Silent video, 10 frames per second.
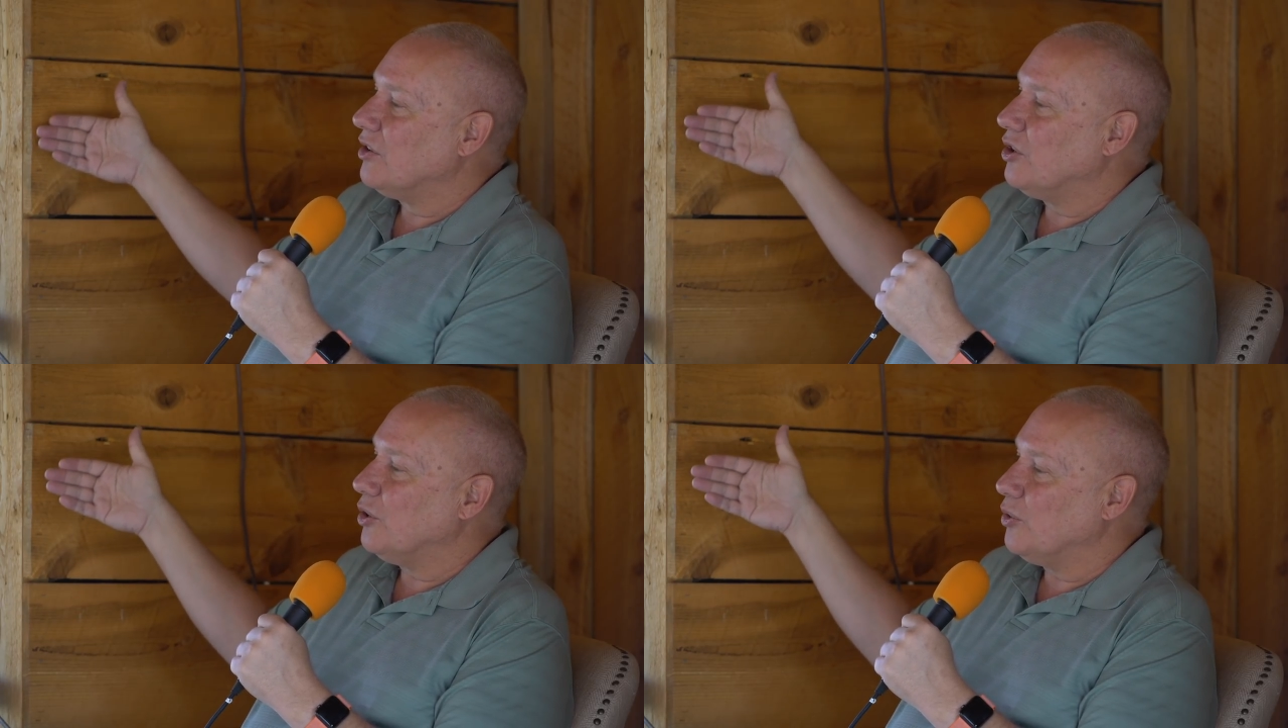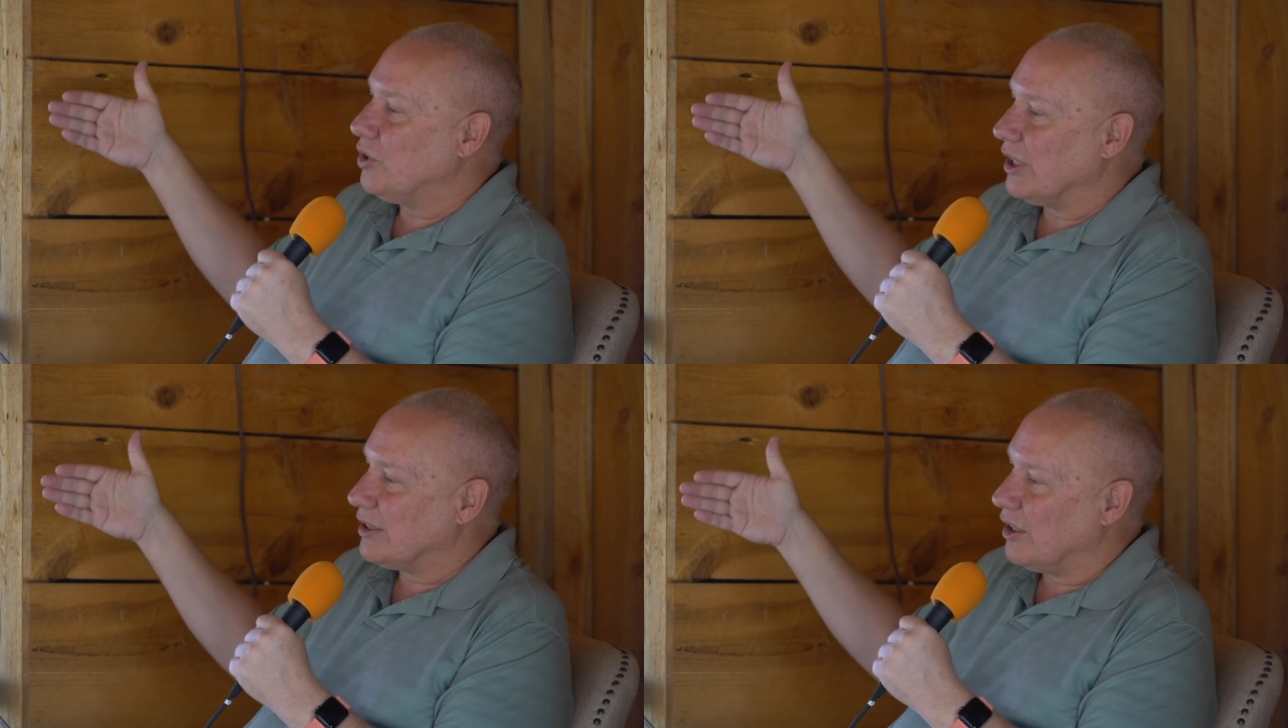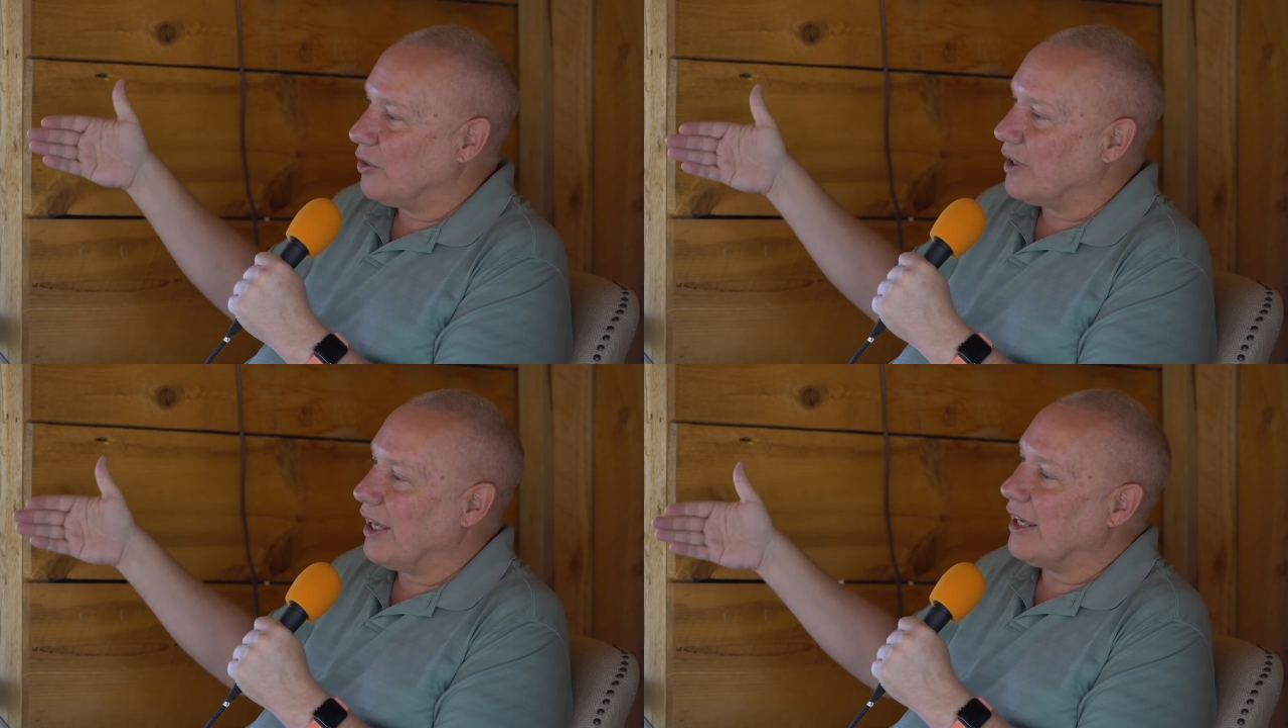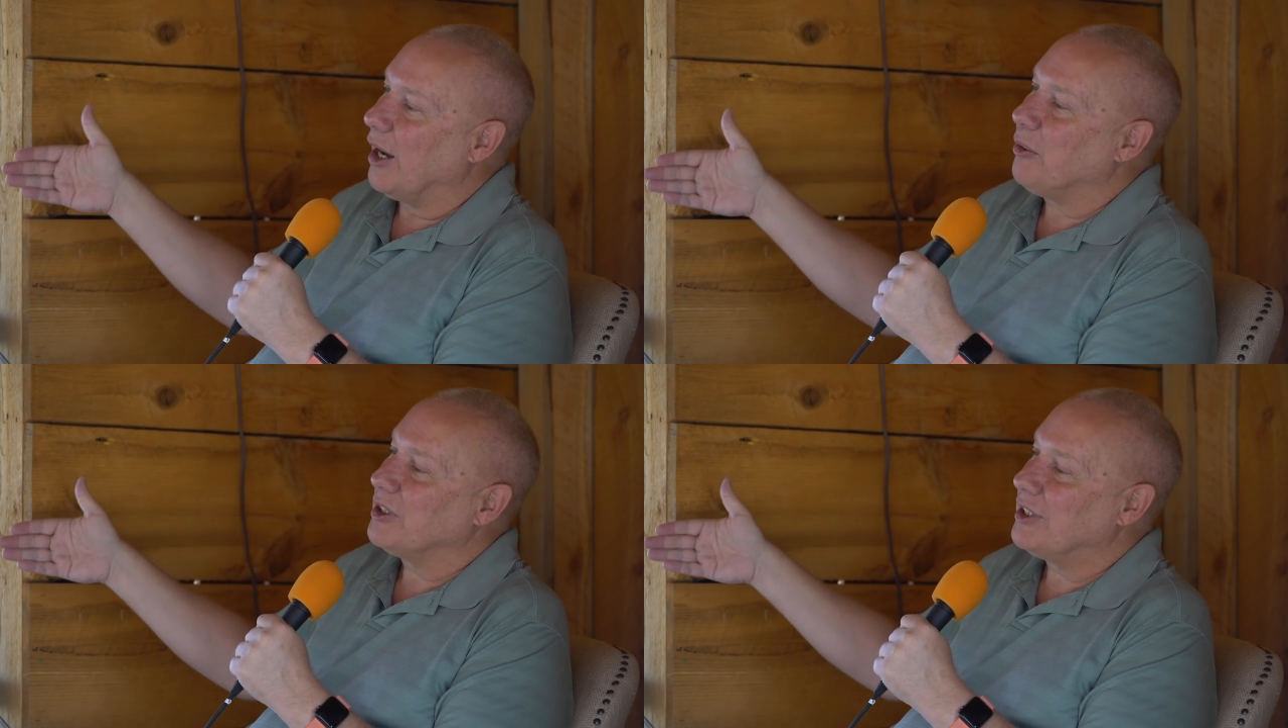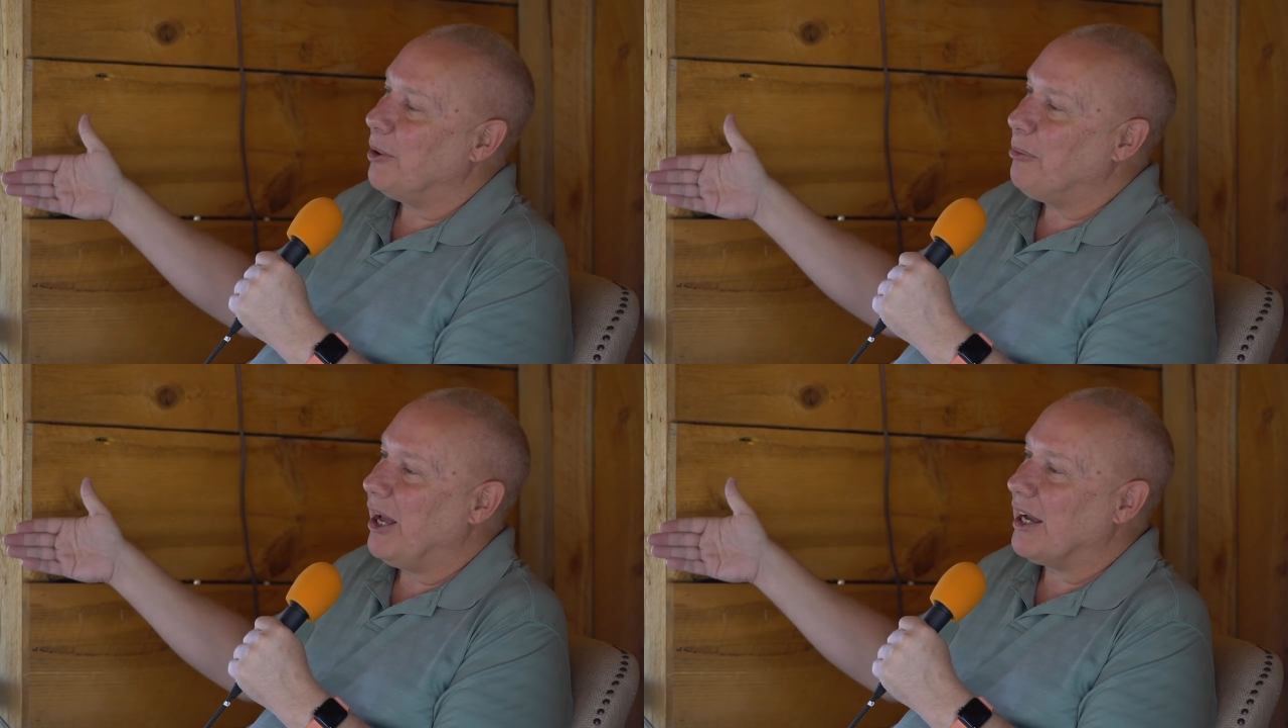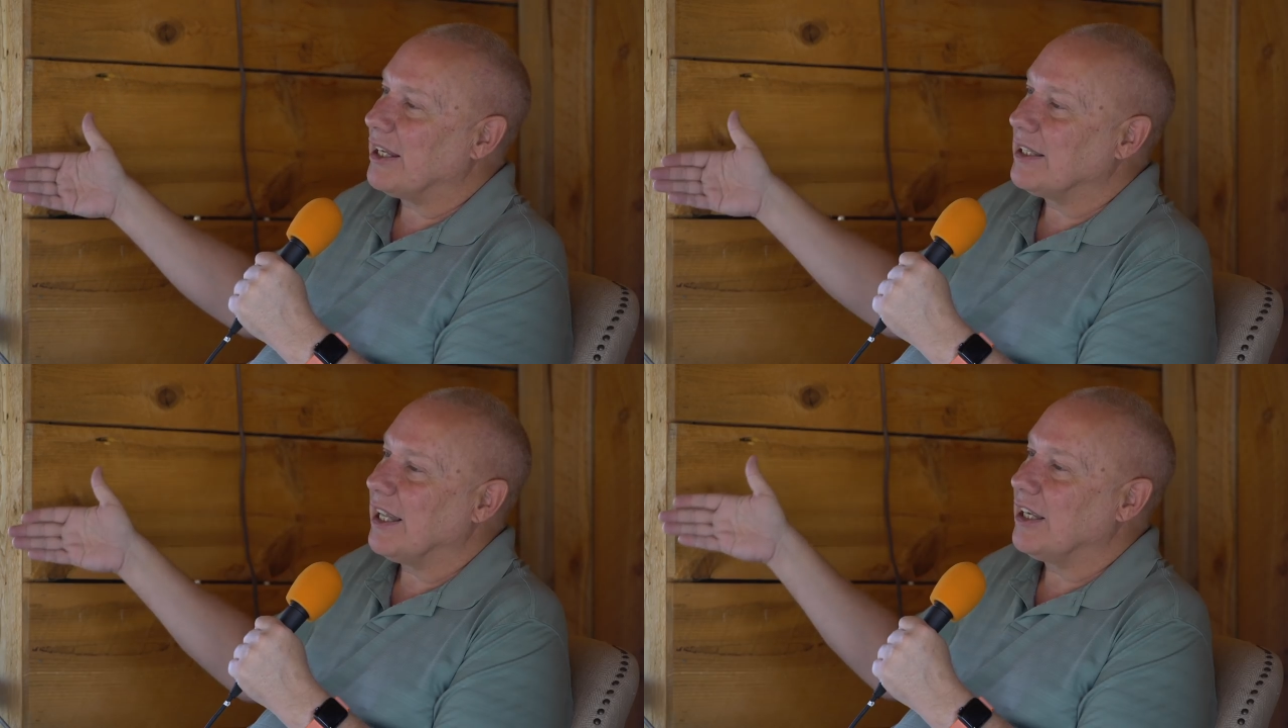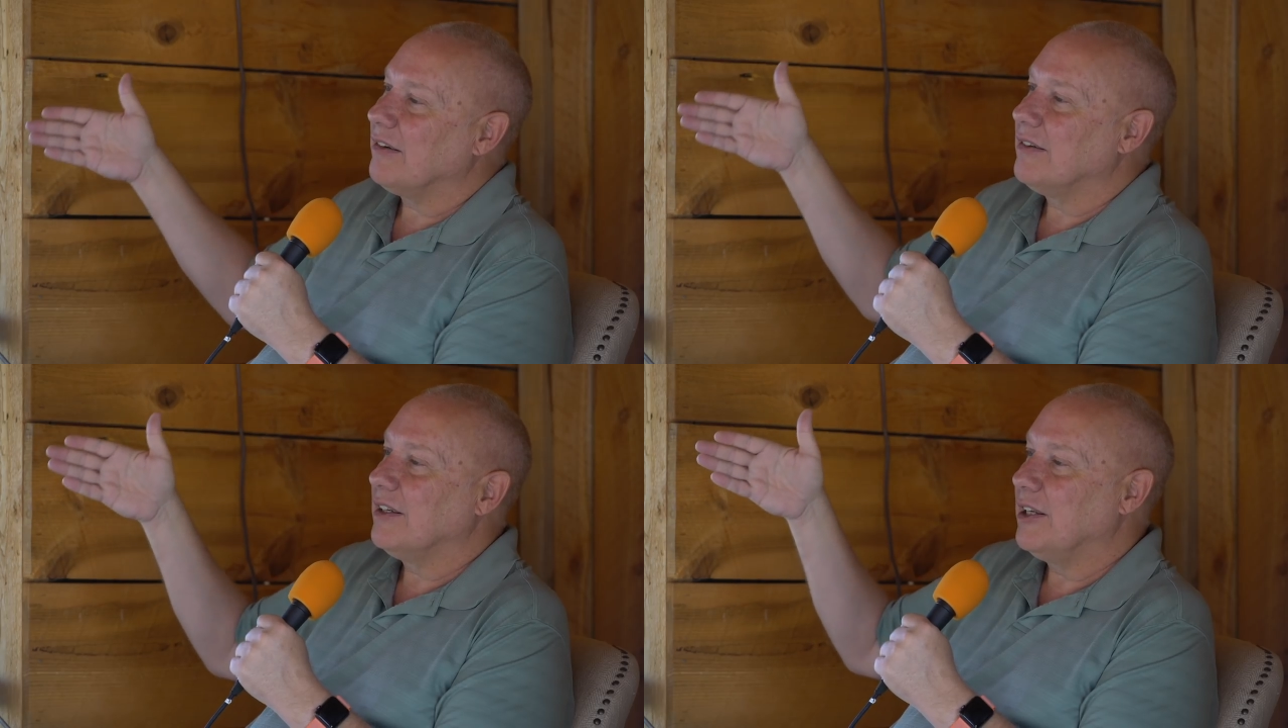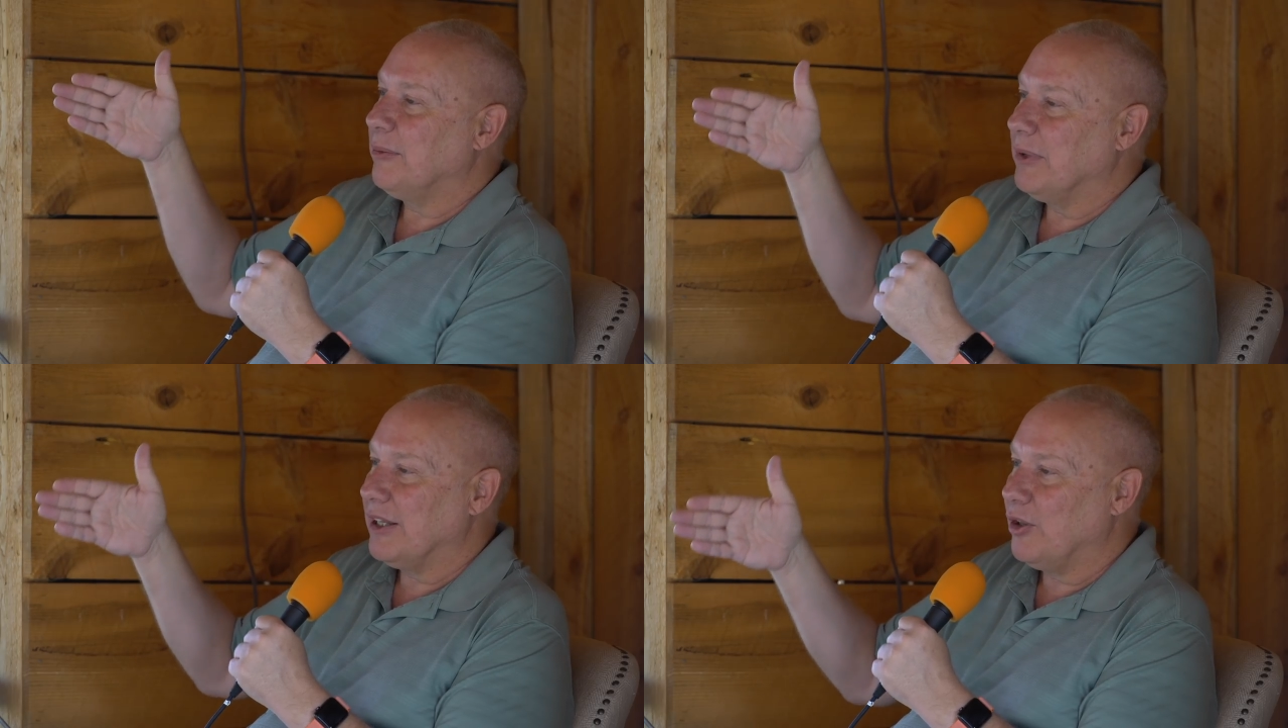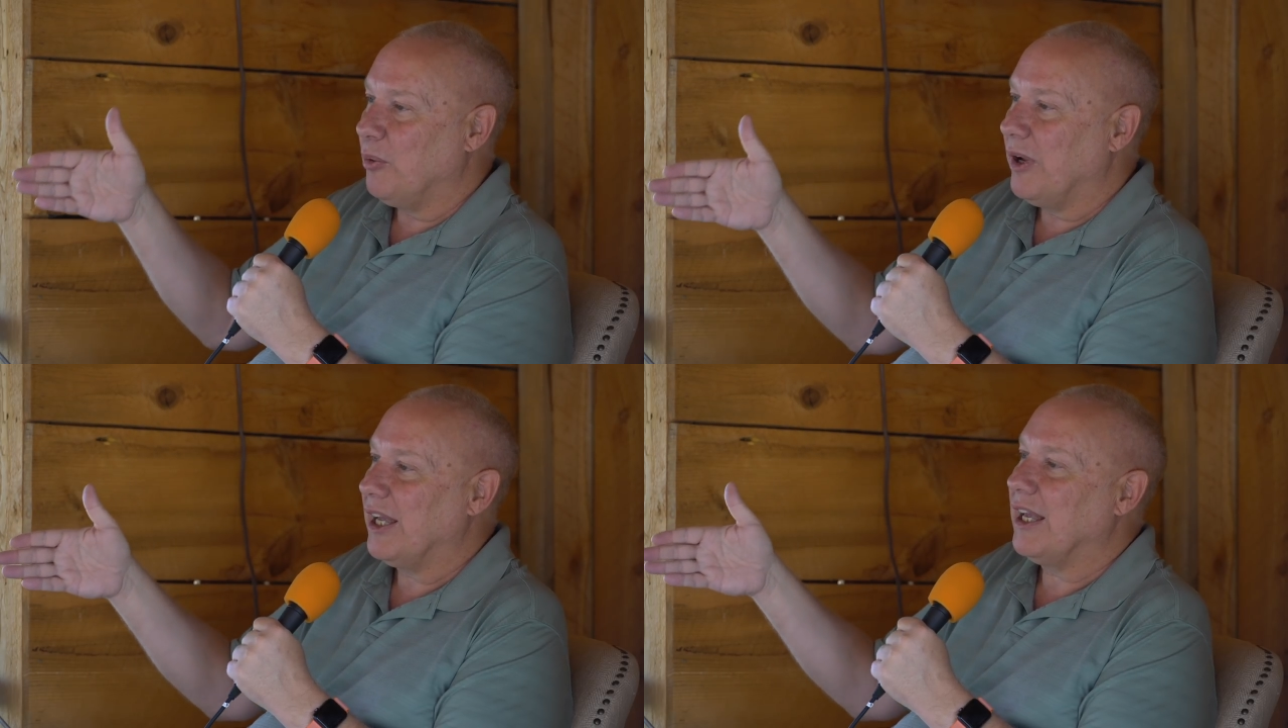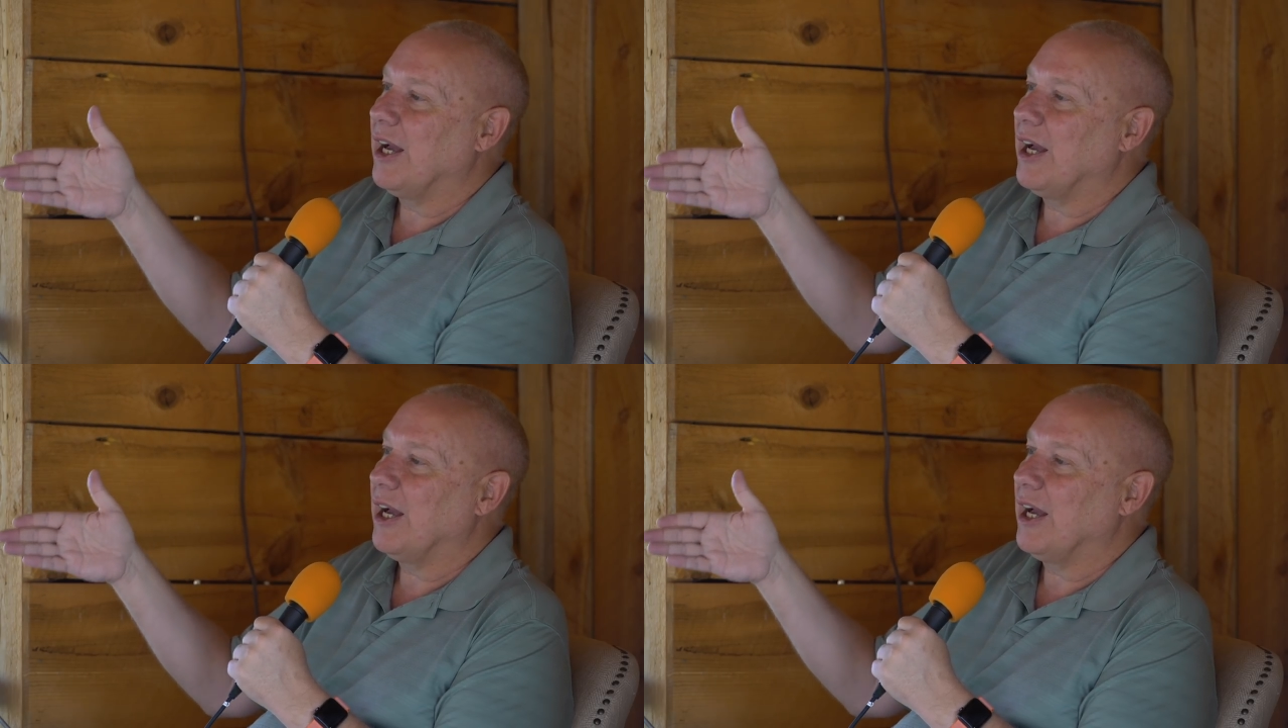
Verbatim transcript: to just, okay, I will step back and let lead the way.